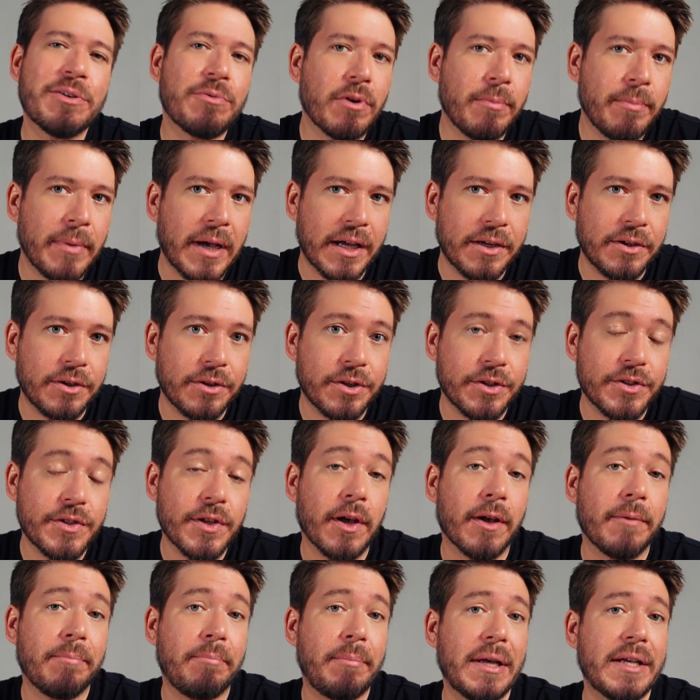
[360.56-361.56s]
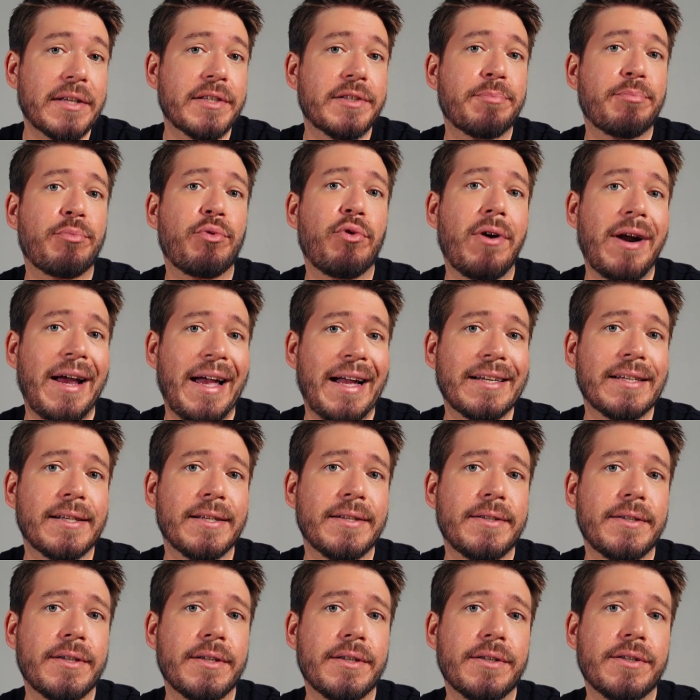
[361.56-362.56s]
reminders on best
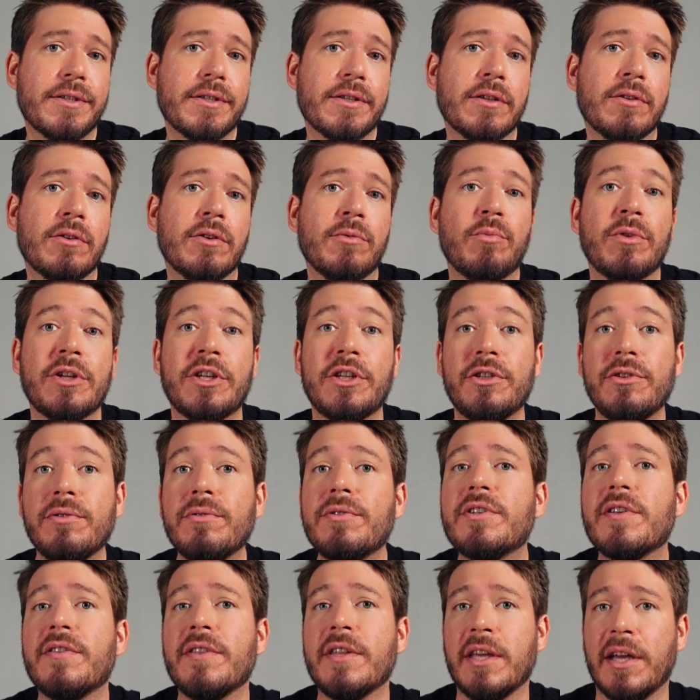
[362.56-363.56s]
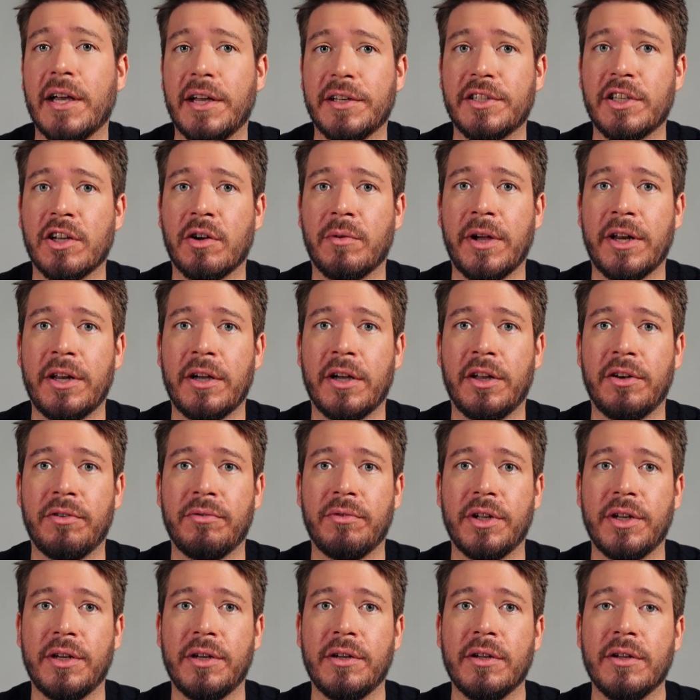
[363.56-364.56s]
practices when using the
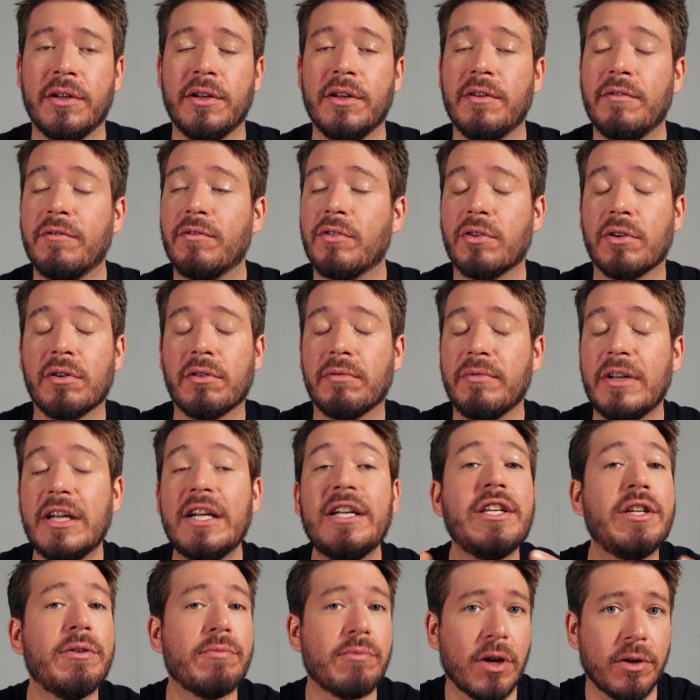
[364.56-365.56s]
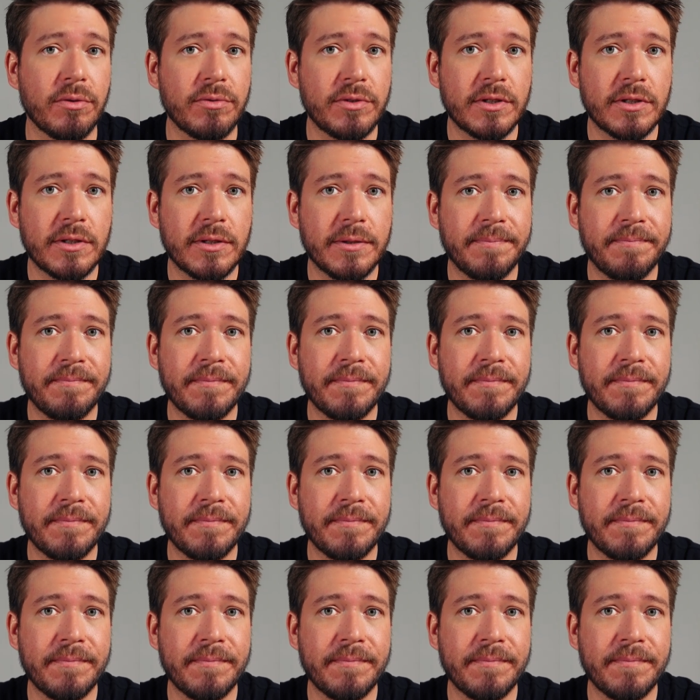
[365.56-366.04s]
SR800 for any roast.